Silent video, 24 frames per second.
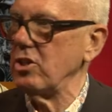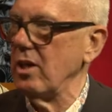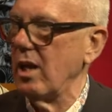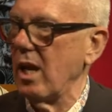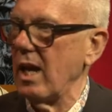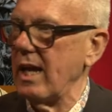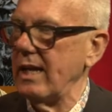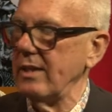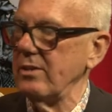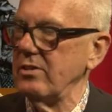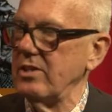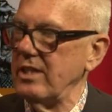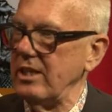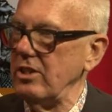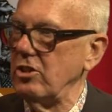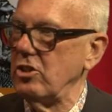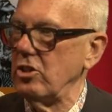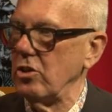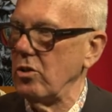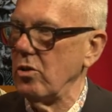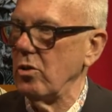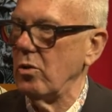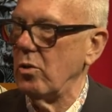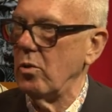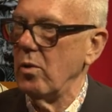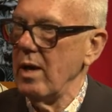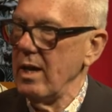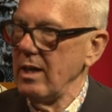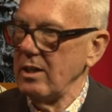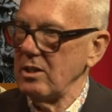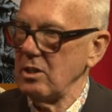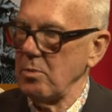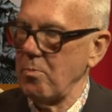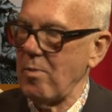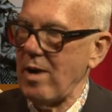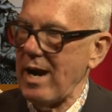You know, like digital
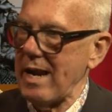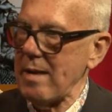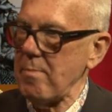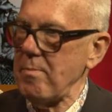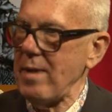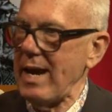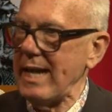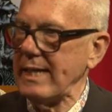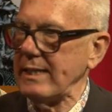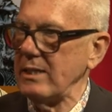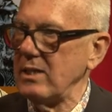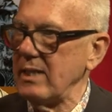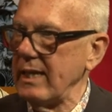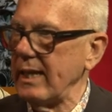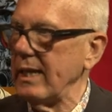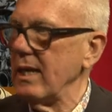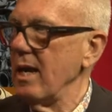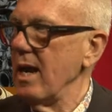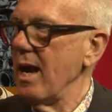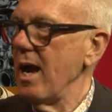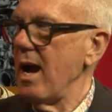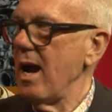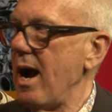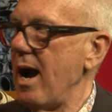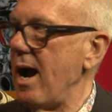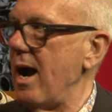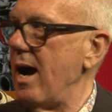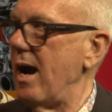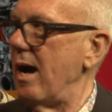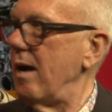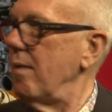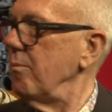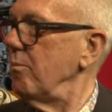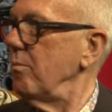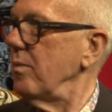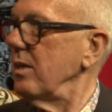spray painting.
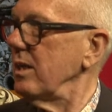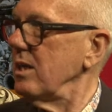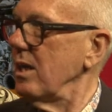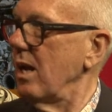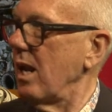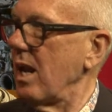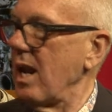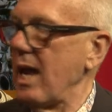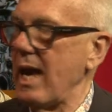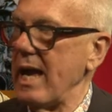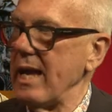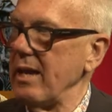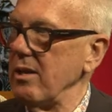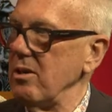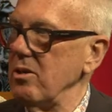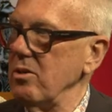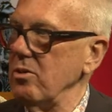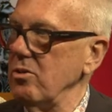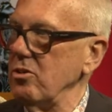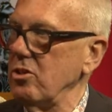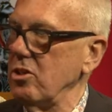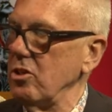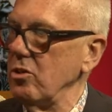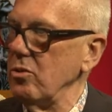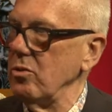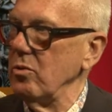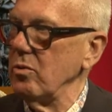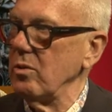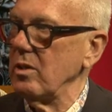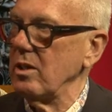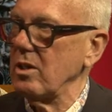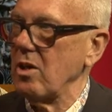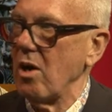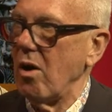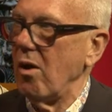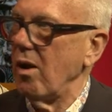Um, you know, like you do
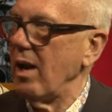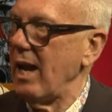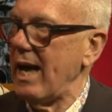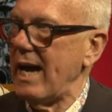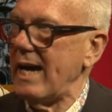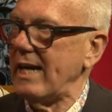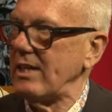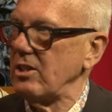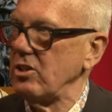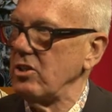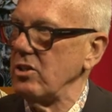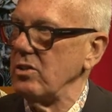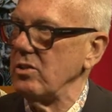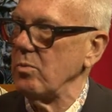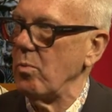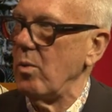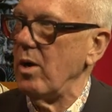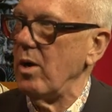collage as